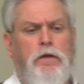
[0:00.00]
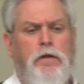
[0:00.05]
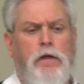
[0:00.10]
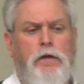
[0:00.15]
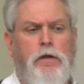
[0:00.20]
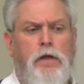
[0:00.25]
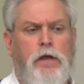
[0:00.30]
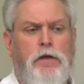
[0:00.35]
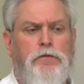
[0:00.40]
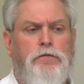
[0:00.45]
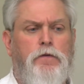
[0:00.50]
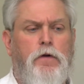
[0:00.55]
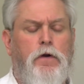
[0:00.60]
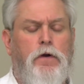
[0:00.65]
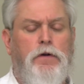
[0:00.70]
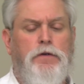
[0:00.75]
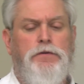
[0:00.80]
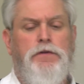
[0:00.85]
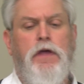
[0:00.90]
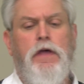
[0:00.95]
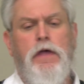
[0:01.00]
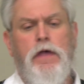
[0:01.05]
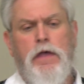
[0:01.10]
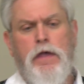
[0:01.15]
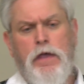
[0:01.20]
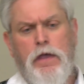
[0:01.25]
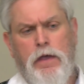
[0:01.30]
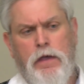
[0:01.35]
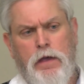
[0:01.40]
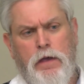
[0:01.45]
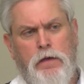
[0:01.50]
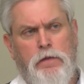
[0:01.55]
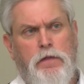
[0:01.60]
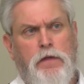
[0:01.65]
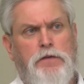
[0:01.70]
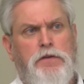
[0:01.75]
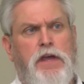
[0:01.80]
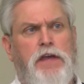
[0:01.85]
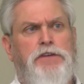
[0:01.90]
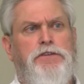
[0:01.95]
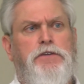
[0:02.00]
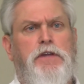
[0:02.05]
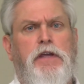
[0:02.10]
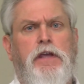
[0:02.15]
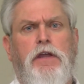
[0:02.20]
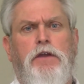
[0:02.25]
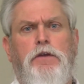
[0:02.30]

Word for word: says yesterday morning they received multiple